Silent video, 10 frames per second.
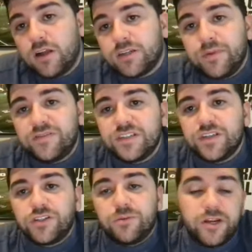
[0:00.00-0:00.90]
of Locked On Buffs is
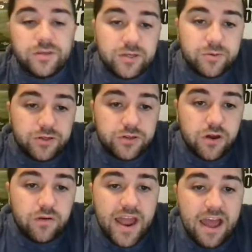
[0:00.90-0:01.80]
also brought to you by our sponsors
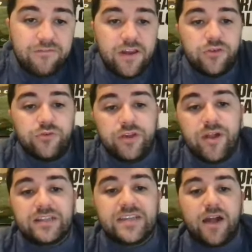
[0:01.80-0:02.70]
over at FanDuel. Get
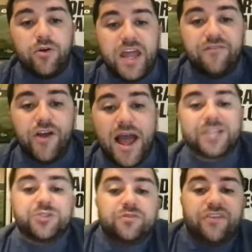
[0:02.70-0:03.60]
ready to tackle the NFL
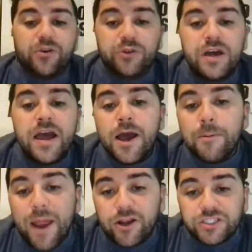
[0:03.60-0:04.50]
action with FanDuel,
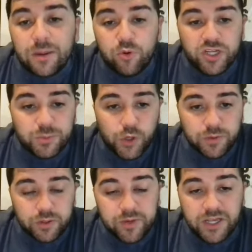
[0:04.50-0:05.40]
America's number one
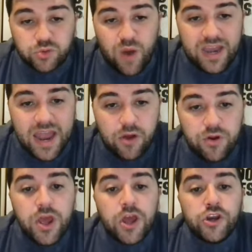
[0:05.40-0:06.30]
sportsbook, because right now,
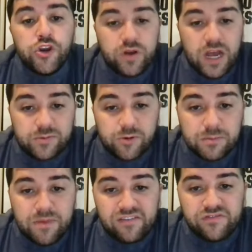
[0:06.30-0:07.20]
new customers can
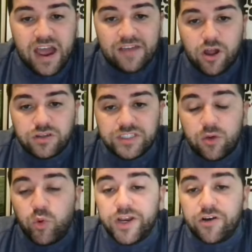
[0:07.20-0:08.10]
bet $5,
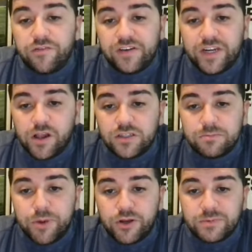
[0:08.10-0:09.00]
get $150 in
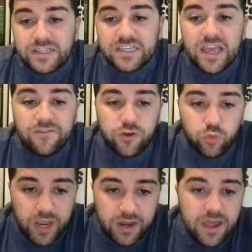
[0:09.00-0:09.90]
bonus bets if you
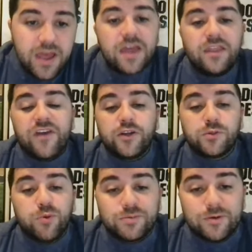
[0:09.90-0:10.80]
win. The
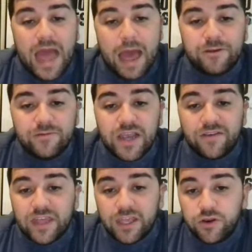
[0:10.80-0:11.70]
FanDuel Sportsbook app gives you
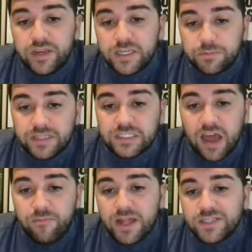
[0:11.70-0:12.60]
everything you need to place
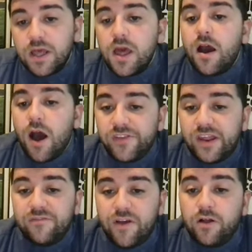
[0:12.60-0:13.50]
live bets on the
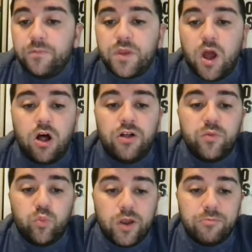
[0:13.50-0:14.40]
NFL all
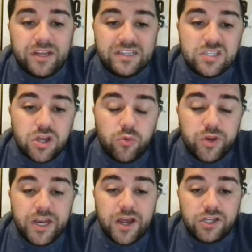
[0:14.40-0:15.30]
in one place. So when
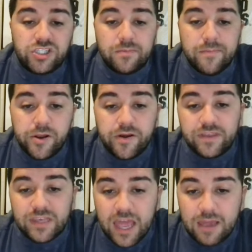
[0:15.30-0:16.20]
you get a hunch in the middle of
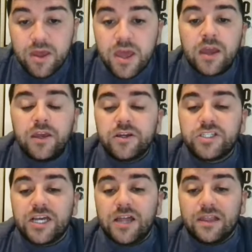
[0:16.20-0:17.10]
the game, you can
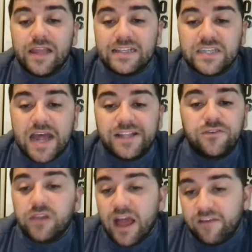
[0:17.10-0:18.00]
check out the latest stats,
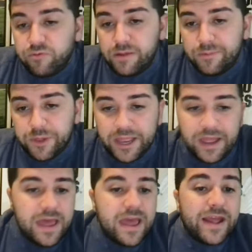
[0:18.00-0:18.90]
view live play-by-play,
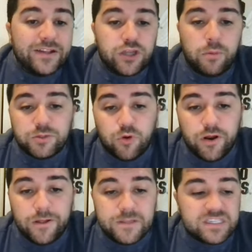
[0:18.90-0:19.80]
and so much
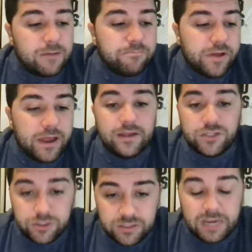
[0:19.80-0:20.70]
more on the same
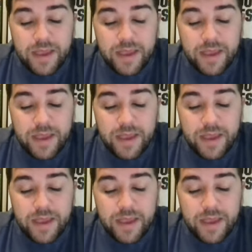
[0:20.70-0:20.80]
page,